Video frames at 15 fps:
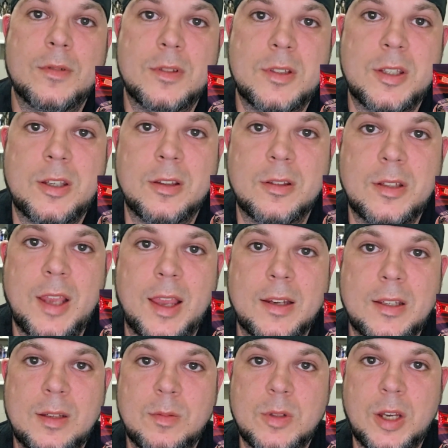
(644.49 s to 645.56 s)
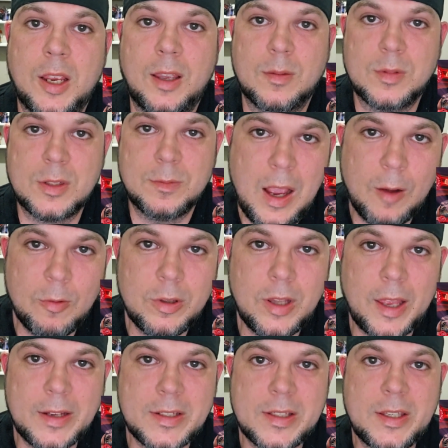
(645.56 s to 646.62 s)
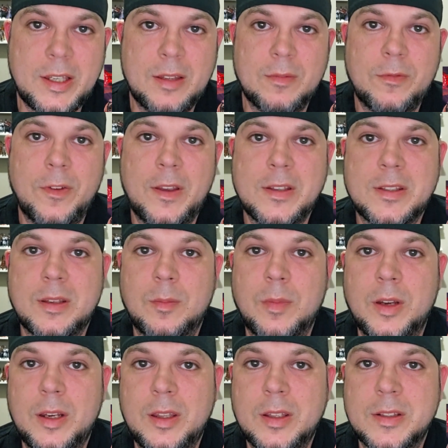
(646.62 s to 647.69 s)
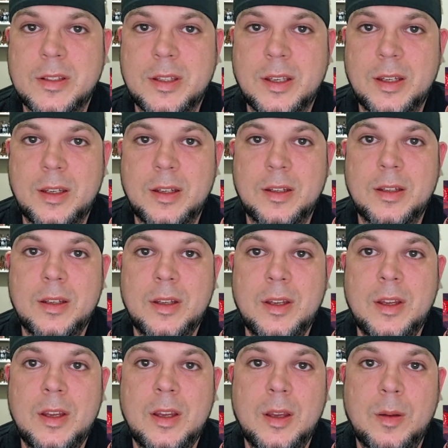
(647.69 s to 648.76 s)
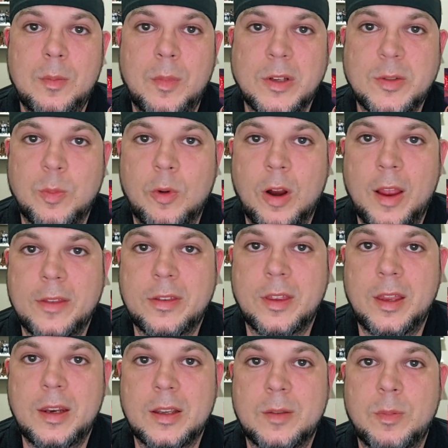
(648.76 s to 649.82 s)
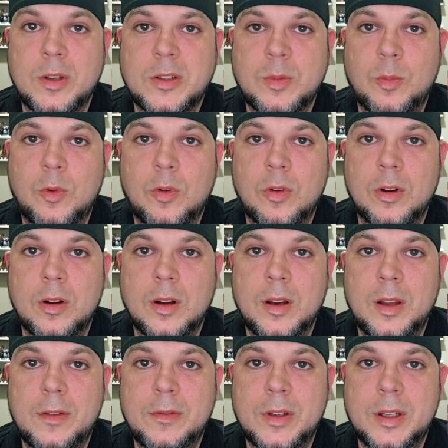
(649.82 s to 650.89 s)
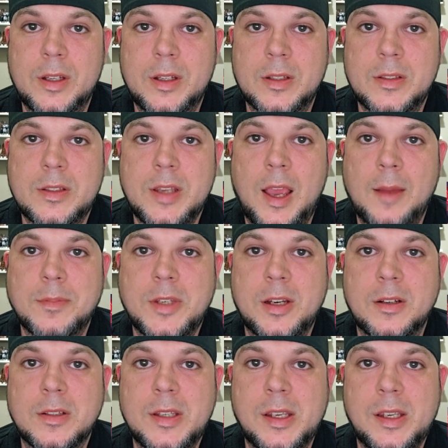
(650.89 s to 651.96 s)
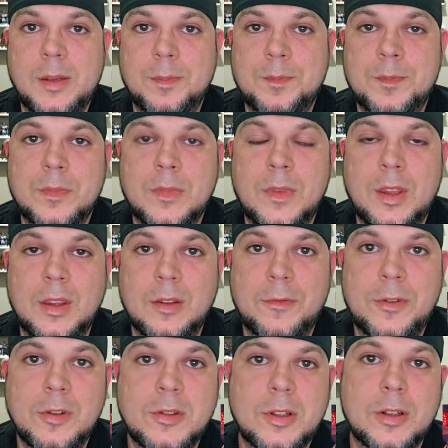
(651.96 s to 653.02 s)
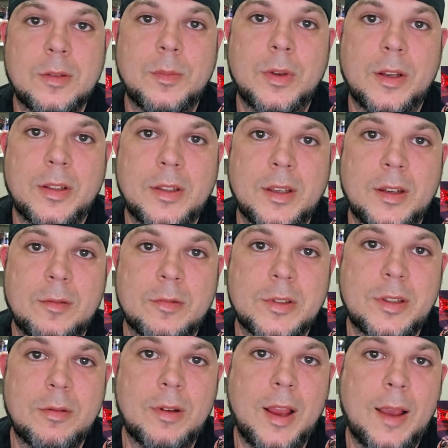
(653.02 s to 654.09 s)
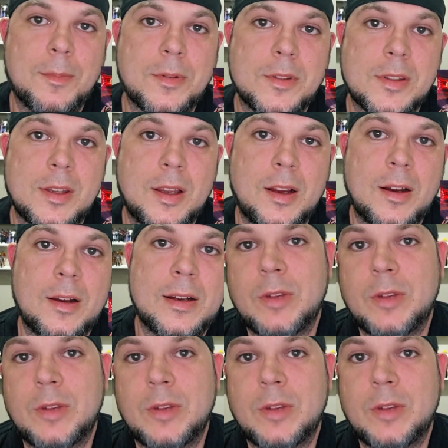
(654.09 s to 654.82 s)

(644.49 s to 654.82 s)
Still the tag team champs. I would like to see them face somebody that's much more athletic, much more of a top-tier team in the future, but we'll see what happens there.